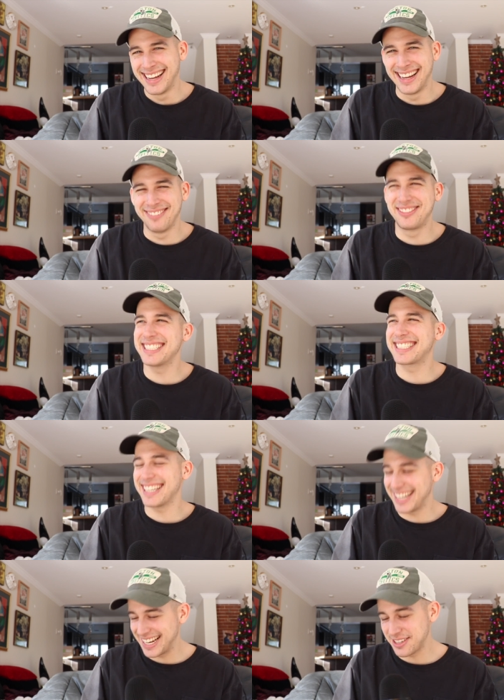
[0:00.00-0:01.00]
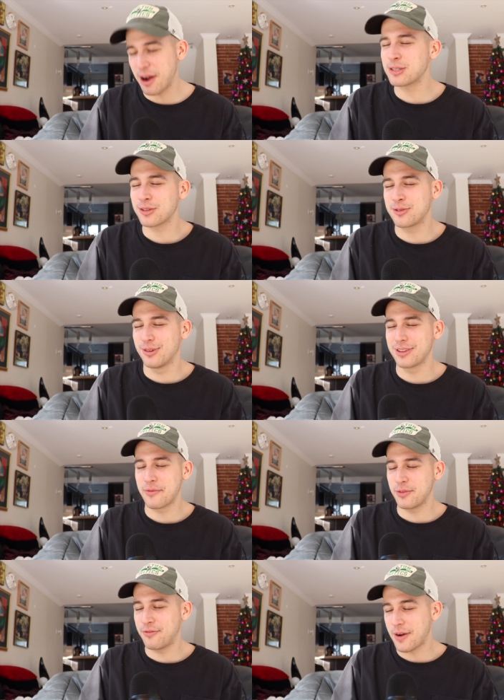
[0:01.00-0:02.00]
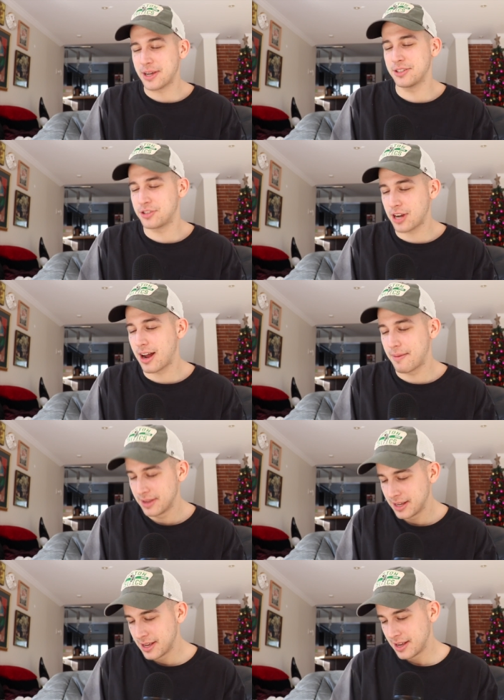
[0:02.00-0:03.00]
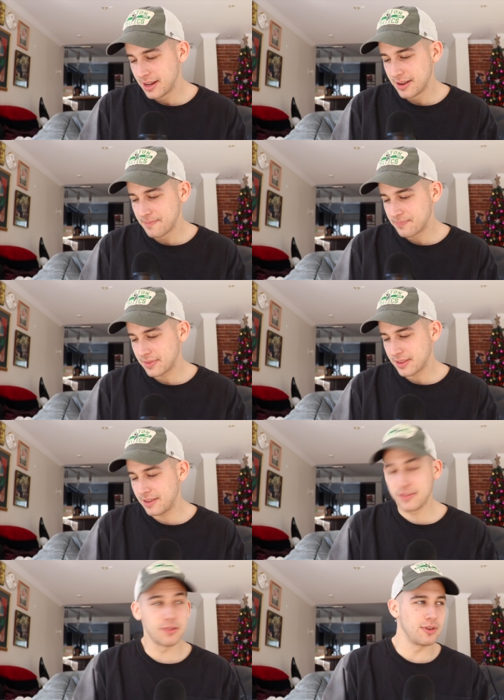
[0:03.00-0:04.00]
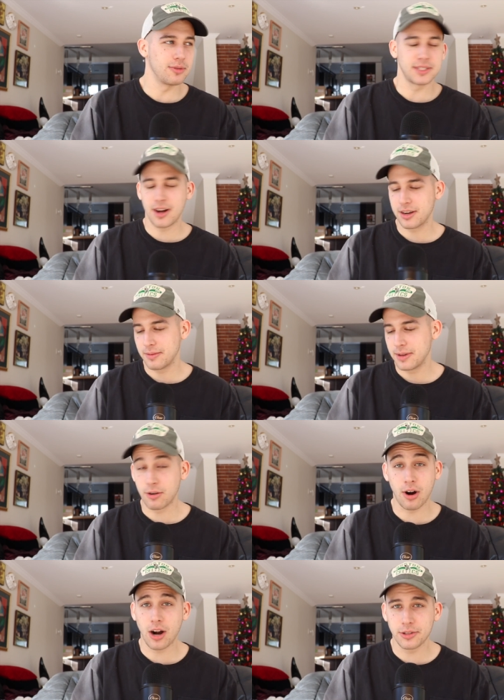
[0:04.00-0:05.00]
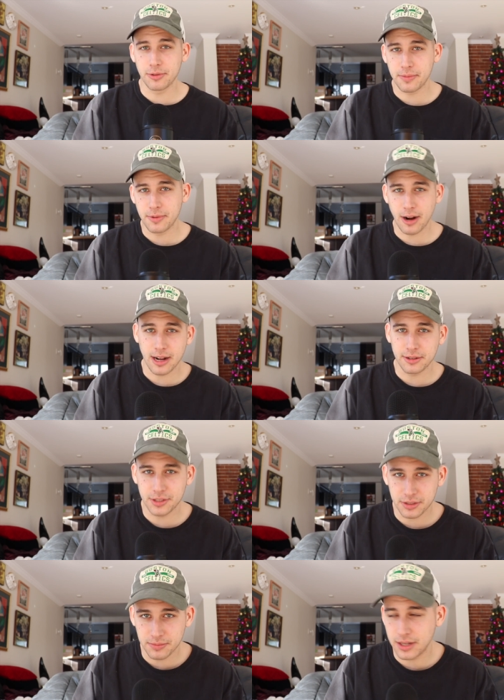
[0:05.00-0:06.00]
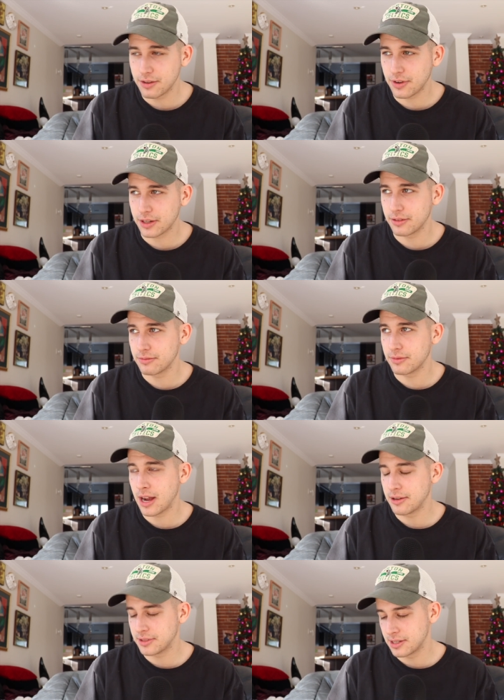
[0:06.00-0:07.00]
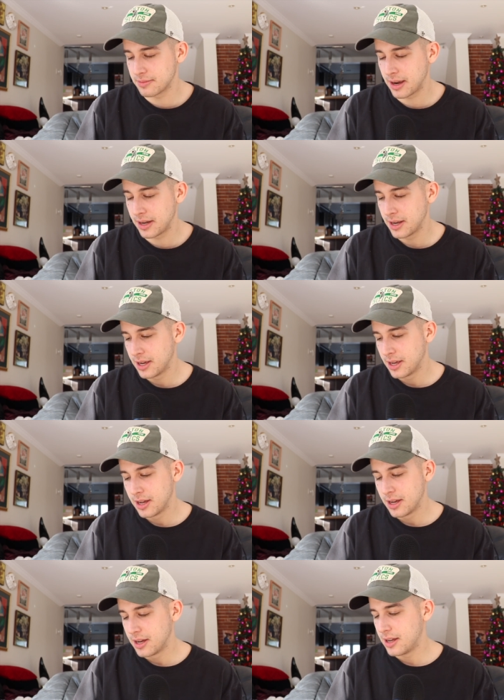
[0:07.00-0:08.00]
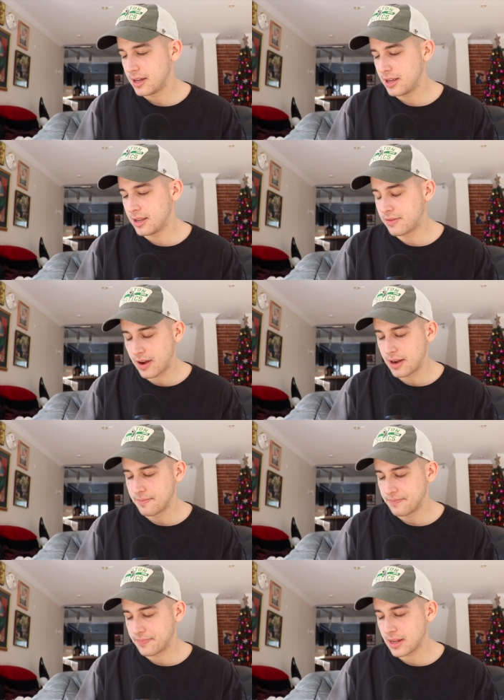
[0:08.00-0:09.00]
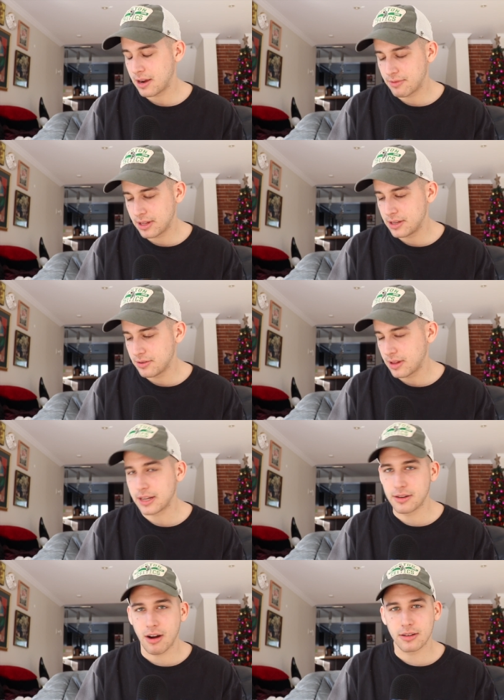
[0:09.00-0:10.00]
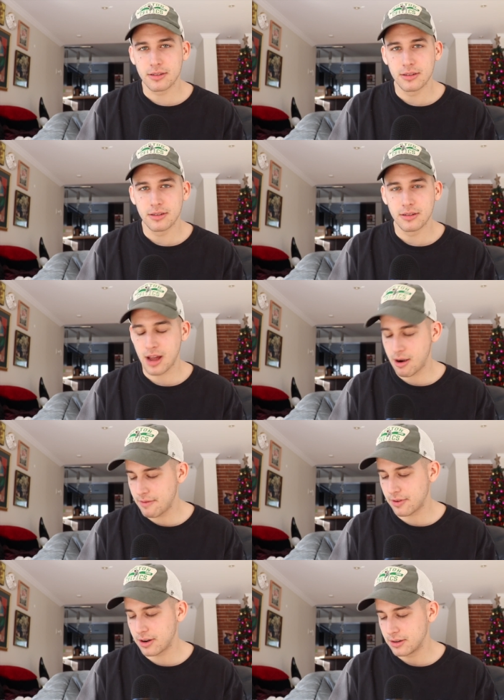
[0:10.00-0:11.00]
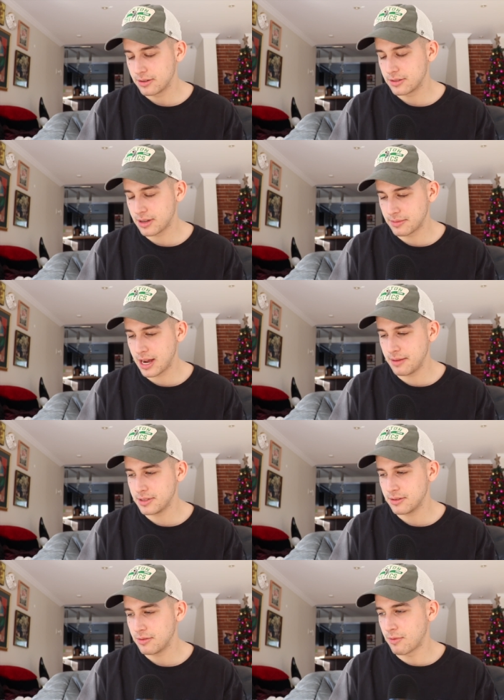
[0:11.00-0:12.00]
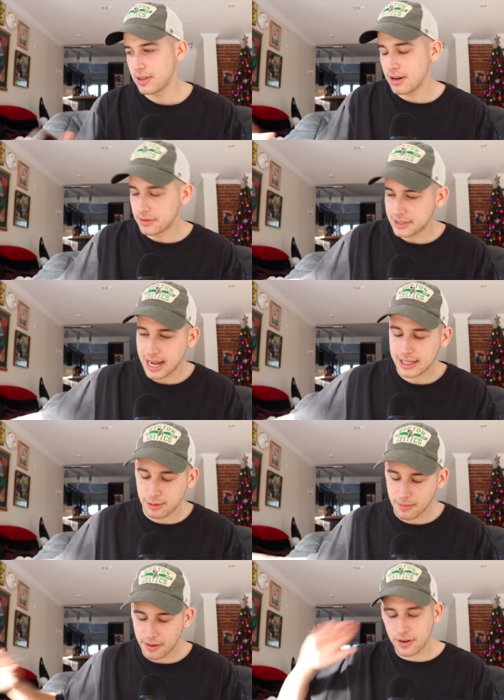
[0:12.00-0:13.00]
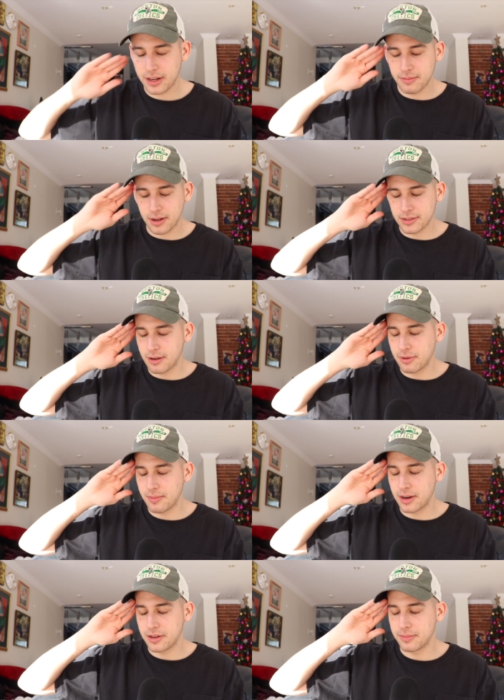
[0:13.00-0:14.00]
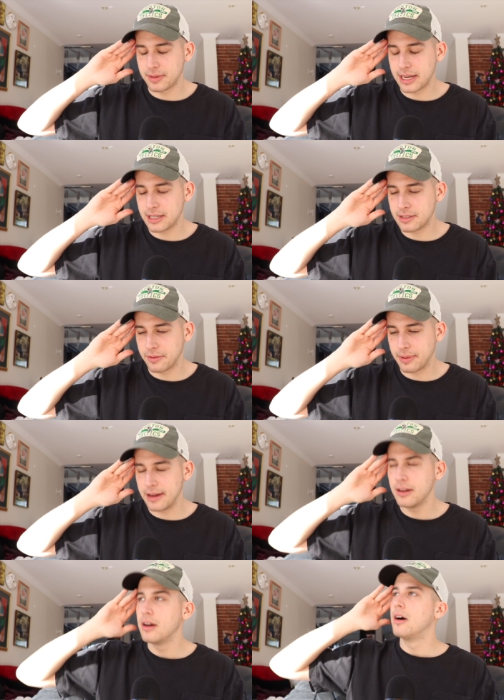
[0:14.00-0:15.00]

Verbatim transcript: I'm just kidding. Dogs are cool. Everyone fucking shut up. Even though no one's talking to me or arguing with me right now. It's just me in a fucking house that isn't mine. It's fine. I really do like dogs. However, sometimes when they know exactly where my fucking balls are when I'm under the blankets of a bed,